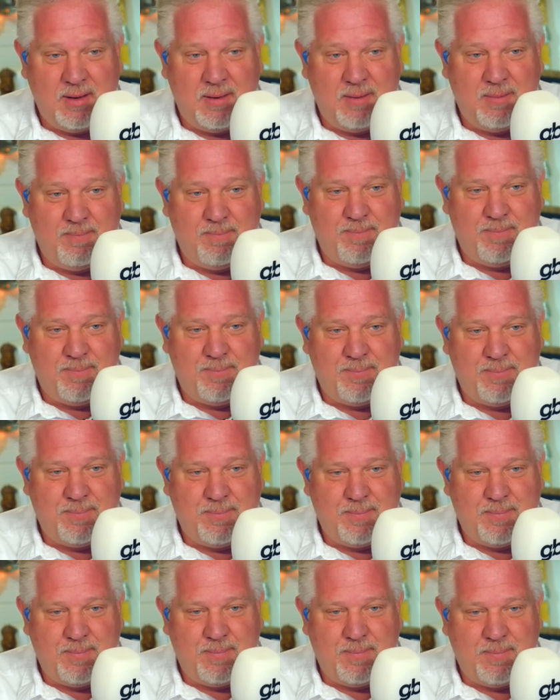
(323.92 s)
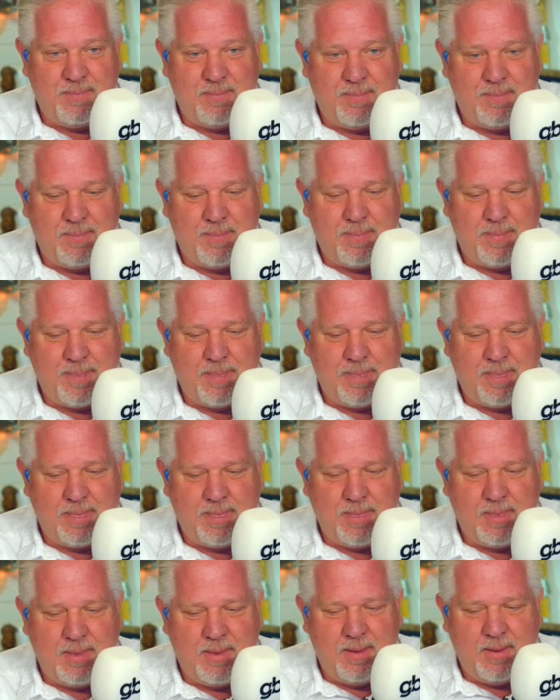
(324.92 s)

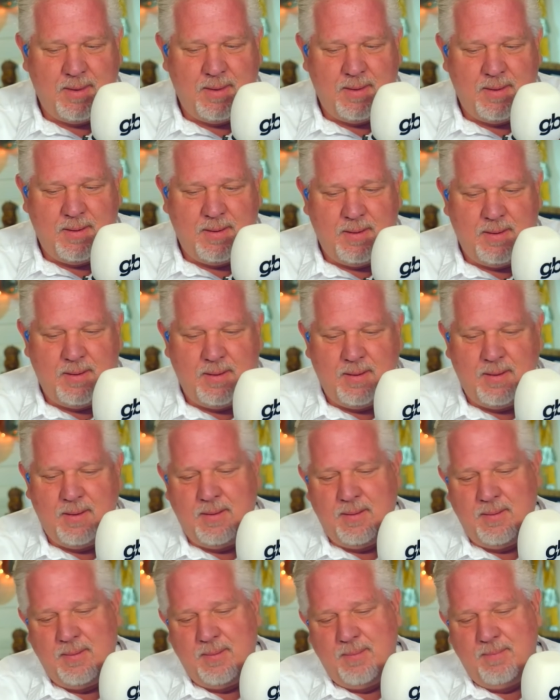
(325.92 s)
Nobody speaks.